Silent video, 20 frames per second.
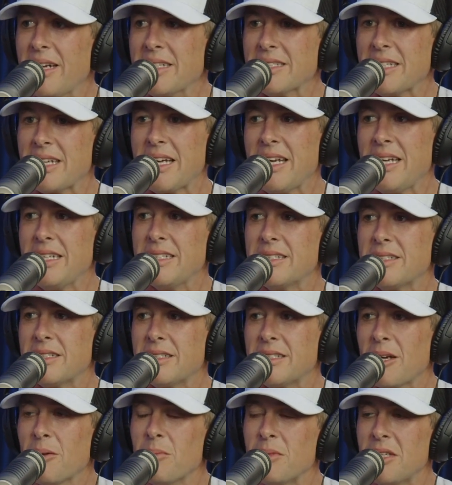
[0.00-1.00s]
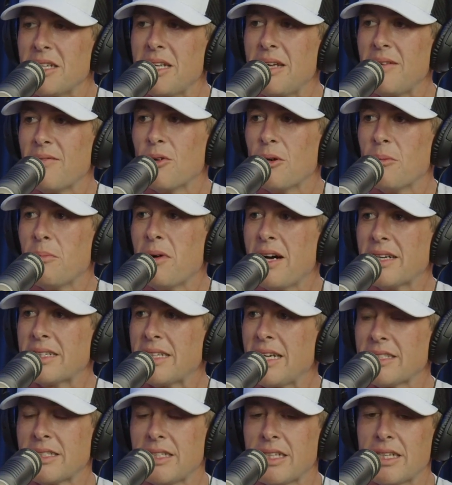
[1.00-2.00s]
It's like, hey, tell me a name for a
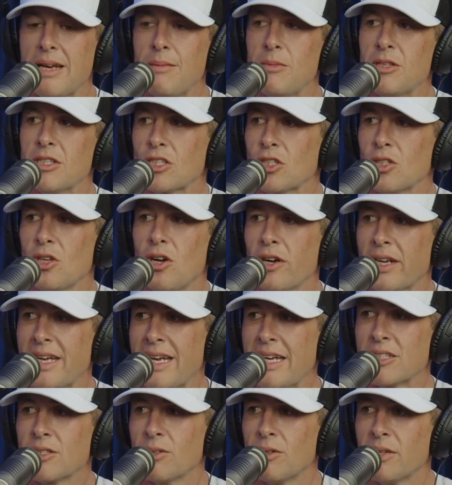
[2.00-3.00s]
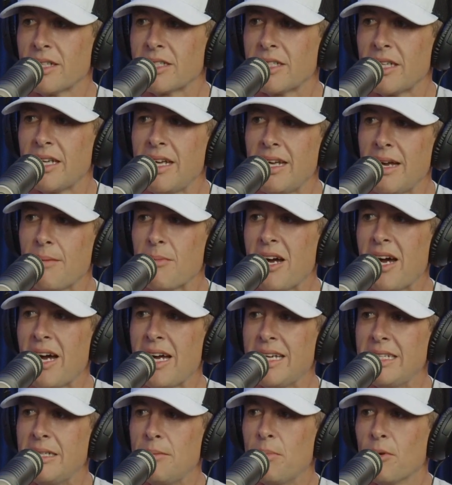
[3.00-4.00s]
podcast. And it gave me this long answer. And I said, hey, I'm a
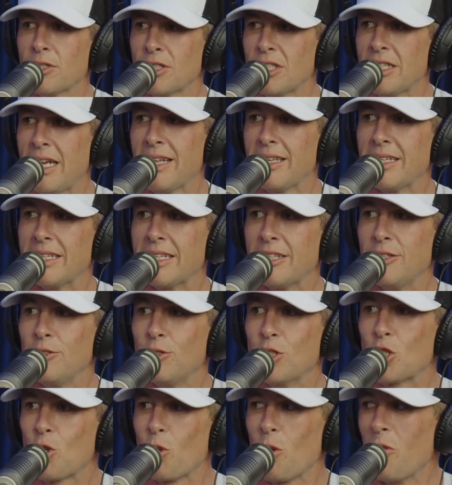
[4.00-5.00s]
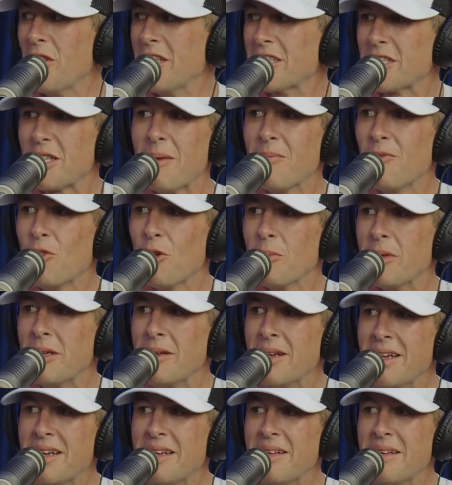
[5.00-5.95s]
high D personality. Can you shorten this up for me?